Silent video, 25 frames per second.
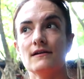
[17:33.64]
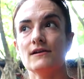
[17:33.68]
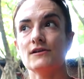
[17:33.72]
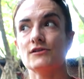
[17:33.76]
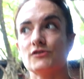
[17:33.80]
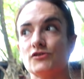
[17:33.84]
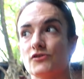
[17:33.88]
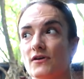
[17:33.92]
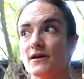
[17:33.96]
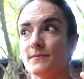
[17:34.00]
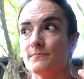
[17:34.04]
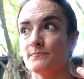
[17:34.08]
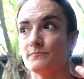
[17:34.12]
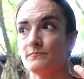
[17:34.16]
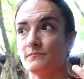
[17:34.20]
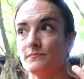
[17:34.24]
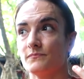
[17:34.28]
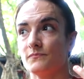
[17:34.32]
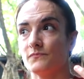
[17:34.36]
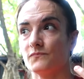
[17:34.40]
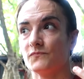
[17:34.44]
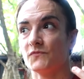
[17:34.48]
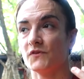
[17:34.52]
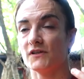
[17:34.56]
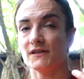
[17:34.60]
So I'm
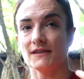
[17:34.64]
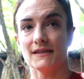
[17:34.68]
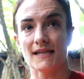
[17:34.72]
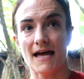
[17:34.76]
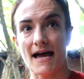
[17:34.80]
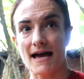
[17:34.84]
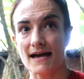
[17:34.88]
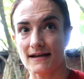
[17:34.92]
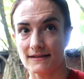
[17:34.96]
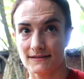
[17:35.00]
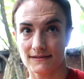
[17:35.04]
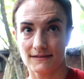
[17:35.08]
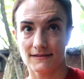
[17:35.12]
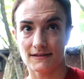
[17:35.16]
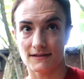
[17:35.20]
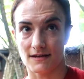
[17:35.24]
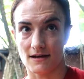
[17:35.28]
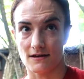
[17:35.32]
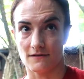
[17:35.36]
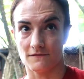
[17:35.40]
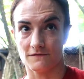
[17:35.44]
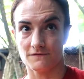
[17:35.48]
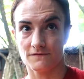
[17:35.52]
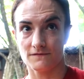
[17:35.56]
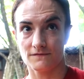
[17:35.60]
relaxed
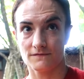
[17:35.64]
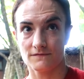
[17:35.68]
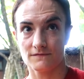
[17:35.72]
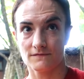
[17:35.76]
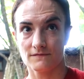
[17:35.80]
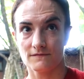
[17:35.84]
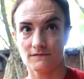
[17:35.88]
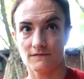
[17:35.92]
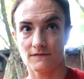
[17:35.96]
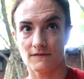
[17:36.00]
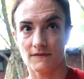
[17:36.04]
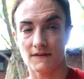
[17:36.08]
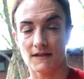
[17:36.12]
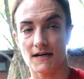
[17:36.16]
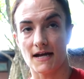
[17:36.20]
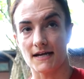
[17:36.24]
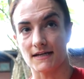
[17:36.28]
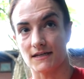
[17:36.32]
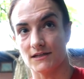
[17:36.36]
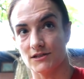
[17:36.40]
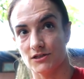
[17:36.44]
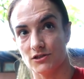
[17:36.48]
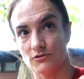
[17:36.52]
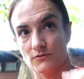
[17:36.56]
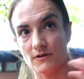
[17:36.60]
enough that I
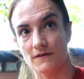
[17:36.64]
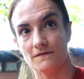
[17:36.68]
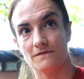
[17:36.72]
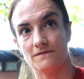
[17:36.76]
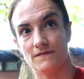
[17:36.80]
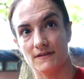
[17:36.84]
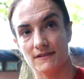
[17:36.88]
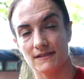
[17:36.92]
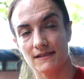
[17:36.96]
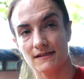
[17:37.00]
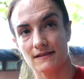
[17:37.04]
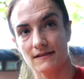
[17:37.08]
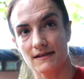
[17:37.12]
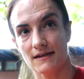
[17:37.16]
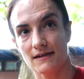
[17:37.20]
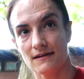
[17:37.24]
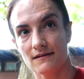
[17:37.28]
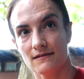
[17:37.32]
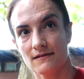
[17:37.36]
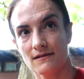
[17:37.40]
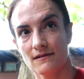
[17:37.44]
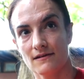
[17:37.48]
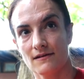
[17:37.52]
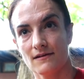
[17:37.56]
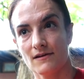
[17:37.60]
can do it physically
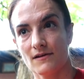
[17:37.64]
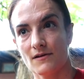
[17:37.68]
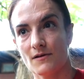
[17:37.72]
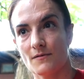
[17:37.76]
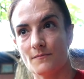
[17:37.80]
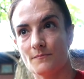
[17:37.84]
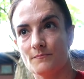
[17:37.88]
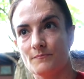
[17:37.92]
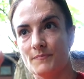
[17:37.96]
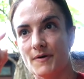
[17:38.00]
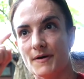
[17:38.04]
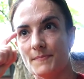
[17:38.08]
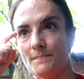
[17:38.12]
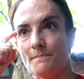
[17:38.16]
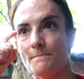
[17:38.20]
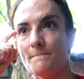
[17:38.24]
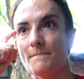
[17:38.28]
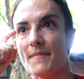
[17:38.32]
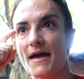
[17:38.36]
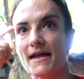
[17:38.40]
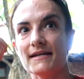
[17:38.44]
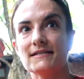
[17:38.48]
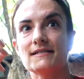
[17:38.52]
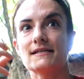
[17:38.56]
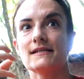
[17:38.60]
mm. but
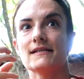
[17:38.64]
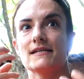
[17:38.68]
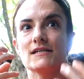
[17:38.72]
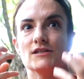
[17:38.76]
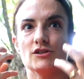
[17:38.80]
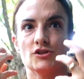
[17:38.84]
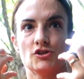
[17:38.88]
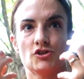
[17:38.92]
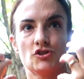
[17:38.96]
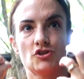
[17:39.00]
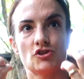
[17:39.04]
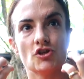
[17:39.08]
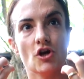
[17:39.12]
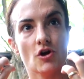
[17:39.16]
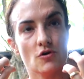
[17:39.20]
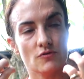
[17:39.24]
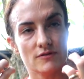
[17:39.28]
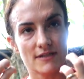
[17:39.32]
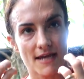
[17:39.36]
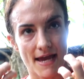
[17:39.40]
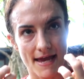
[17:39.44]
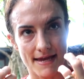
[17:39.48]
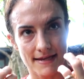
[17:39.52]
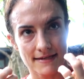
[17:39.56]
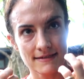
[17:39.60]
mentally so
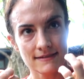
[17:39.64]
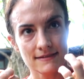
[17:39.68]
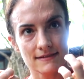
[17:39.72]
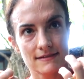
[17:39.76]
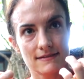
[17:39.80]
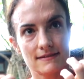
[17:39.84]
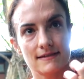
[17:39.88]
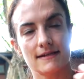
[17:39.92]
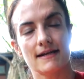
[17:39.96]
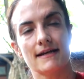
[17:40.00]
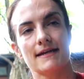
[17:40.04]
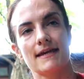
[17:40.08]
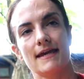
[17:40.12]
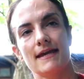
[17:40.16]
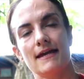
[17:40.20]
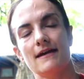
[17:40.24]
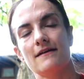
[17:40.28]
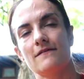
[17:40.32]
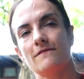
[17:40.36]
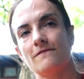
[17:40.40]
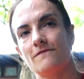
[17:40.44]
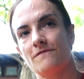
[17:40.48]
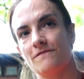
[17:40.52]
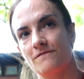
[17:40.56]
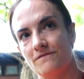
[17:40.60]
tense that I
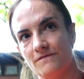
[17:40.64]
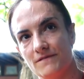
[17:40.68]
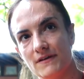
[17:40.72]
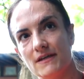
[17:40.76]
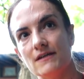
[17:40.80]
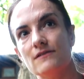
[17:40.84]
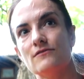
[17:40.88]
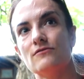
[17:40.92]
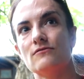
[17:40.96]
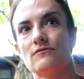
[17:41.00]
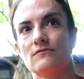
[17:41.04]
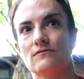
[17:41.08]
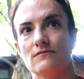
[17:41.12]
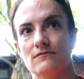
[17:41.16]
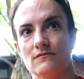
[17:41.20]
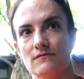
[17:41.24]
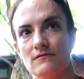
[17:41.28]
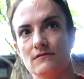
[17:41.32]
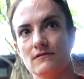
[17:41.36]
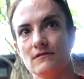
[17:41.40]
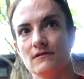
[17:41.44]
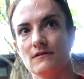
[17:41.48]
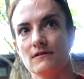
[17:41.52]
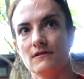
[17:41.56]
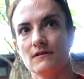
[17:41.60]
can't mm. feel.
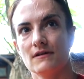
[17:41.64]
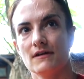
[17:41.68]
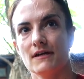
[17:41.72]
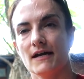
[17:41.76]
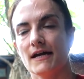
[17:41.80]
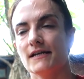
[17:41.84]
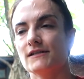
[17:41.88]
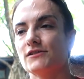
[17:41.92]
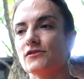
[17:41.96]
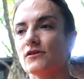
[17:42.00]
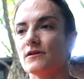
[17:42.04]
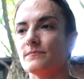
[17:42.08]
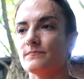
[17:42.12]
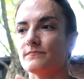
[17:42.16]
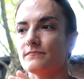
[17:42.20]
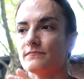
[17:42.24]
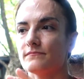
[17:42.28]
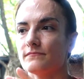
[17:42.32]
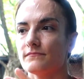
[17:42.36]
And so I'm.